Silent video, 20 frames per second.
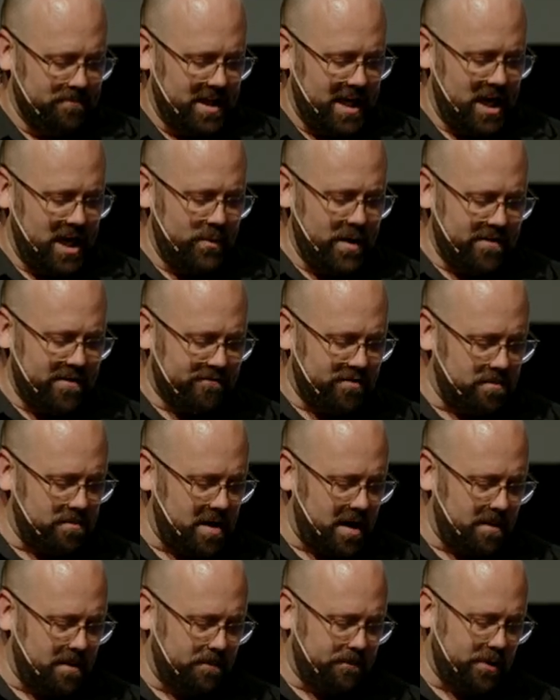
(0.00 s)
He went from
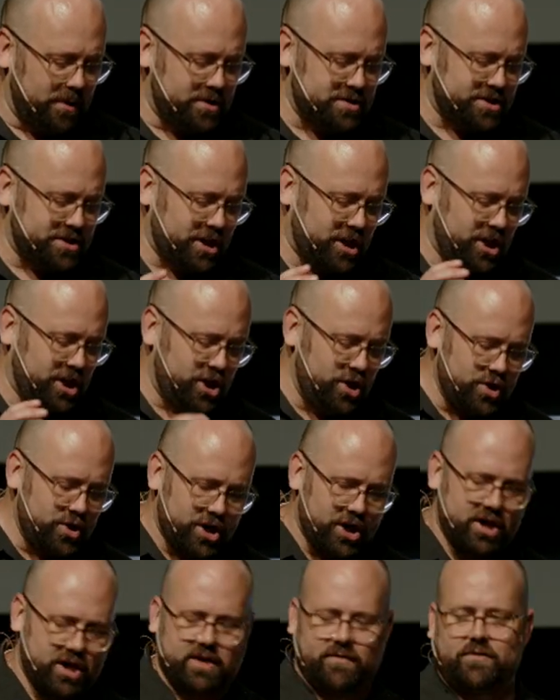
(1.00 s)
a
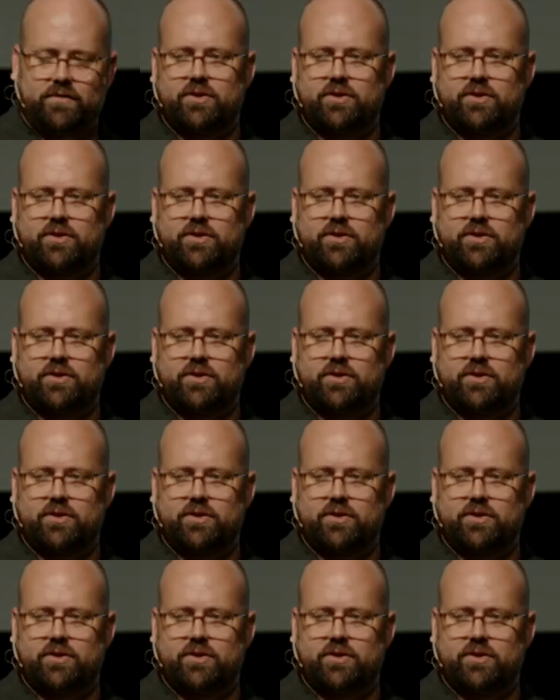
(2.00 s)
persecutor of